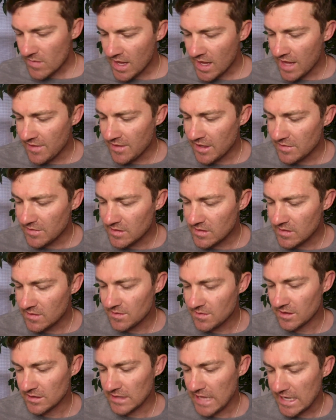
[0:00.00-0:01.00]
And then
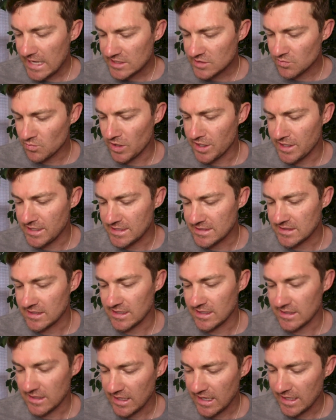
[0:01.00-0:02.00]
the last one is
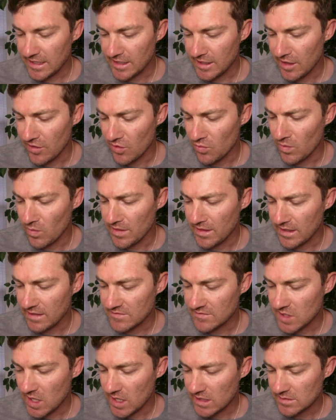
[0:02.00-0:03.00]
again another one that
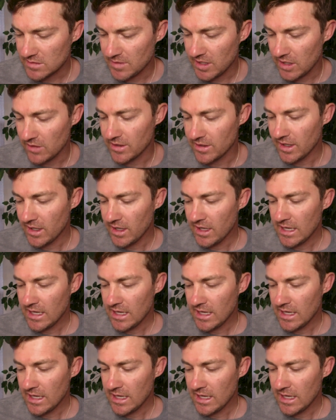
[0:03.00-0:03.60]
I've talked about,